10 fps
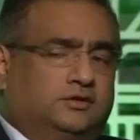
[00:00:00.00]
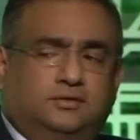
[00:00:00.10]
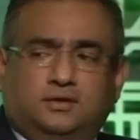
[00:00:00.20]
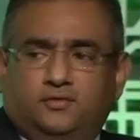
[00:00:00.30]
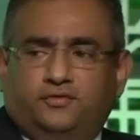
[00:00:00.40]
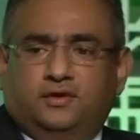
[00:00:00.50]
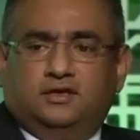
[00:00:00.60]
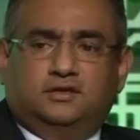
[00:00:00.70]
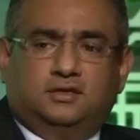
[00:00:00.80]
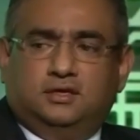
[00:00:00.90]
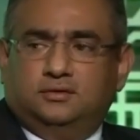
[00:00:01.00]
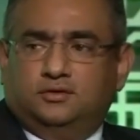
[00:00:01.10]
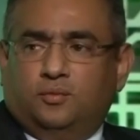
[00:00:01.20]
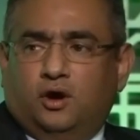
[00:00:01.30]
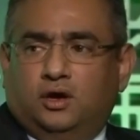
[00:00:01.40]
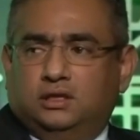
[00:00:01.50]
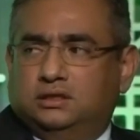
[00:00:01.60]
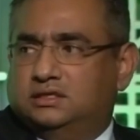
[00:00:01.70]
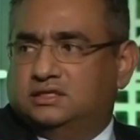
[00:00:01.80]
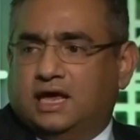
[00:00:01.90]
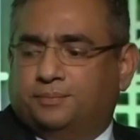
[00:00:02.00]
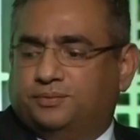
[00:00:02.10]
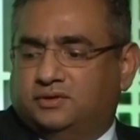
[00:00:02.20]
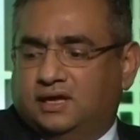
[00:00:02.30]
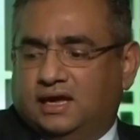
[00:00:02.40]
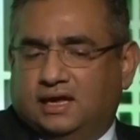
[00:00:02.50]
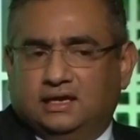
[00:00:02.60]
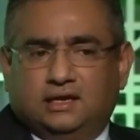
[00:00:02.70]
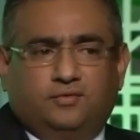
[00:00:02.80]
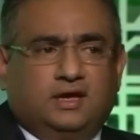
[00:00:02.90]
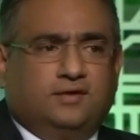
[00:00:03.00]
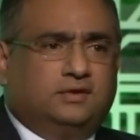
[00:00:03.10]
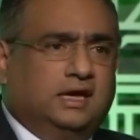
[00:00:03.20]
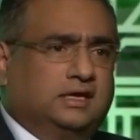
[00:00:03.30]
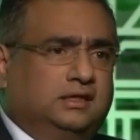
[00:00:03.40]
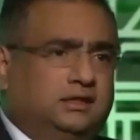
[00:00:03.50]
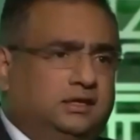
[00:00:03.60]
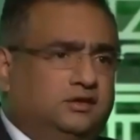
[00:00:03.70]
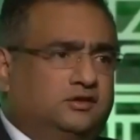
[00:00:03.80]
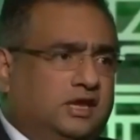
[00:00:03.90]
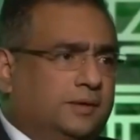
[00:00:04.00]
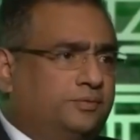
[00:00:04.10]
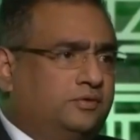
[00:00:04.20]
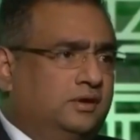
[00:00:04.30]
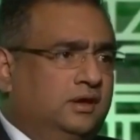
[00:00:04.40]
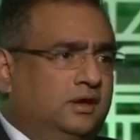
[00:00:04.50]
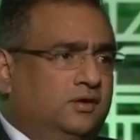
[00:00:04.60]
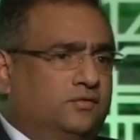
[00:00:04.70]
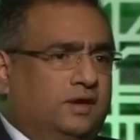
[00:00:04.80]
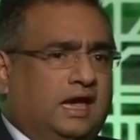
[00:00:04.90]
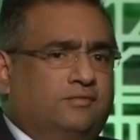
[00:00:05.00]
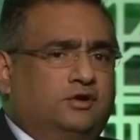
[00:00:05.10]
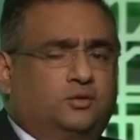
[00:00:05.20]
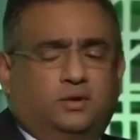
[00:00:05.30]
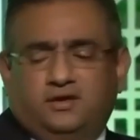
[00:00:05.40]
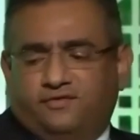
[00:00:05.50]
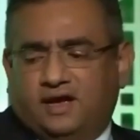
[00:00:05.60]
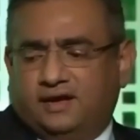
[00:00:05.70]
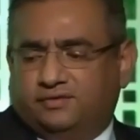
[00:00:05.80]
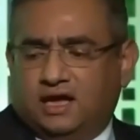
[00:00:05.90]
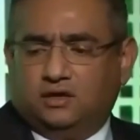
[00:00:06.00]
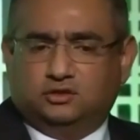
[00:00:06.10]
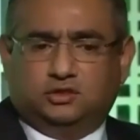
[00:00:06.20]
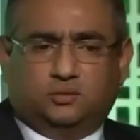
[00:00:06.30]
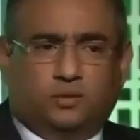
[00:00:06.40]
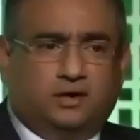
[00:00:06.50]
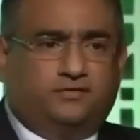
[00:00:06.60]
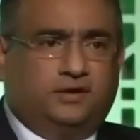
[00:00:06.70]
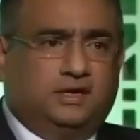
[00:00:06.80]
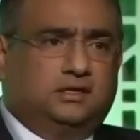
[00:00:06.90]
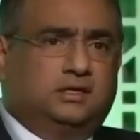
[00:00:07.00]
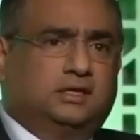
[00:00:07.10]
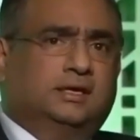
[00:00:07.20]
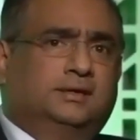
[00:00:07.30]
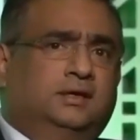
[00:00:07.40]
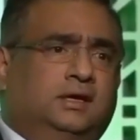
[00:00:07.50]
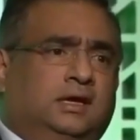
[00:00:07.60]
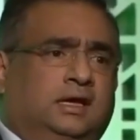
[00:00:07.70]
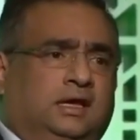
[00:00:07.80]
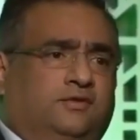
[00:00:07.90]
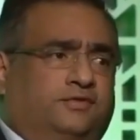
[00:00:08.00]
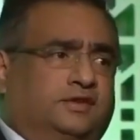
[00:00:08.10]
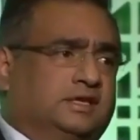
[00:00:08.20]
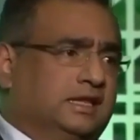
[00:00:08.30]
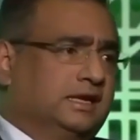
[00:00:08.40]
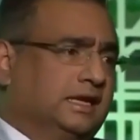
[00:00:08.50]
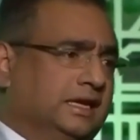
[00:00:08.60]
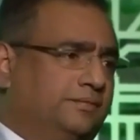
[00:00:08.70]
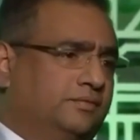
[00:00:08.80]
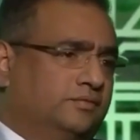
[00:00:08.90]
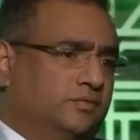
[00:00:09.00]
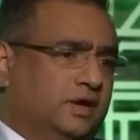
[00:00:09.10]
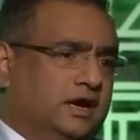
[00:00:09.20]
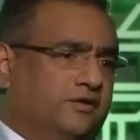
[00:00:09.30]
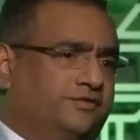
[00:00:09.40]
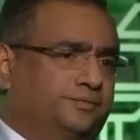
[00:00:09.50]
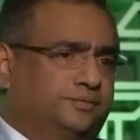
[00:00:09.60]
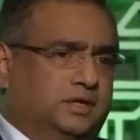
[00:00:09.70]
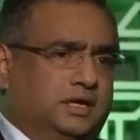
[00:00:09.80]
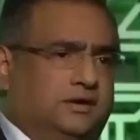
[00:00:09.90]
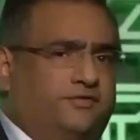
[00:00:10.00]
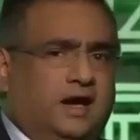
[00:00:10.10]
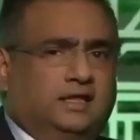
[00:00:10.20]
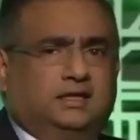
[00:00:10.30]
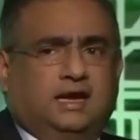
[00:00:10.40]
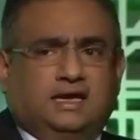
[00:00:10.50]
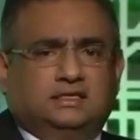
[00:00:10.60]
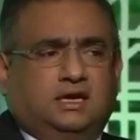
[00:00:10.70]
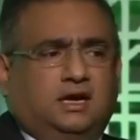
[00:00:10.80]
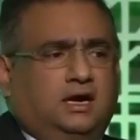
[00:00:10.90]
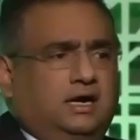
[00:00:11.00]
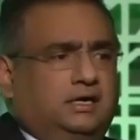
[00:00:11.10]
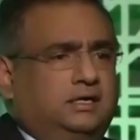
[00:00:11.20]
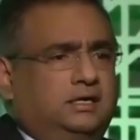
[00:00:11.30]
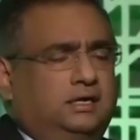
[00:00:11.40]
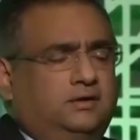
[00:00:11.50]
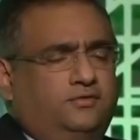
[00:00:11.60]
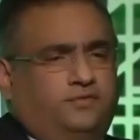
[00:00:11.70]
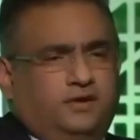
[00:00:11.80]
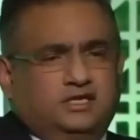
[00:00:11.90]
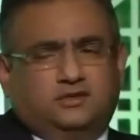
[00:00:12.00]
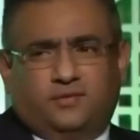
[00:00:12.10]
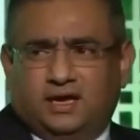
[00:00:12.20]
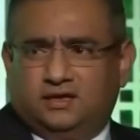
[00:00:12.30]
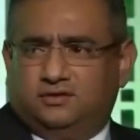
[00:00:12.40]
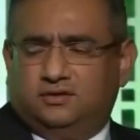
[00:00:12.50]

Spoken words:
first small steps, and we have taken these steps. We have a 25,000 square feet facility. We are finalizing our first phase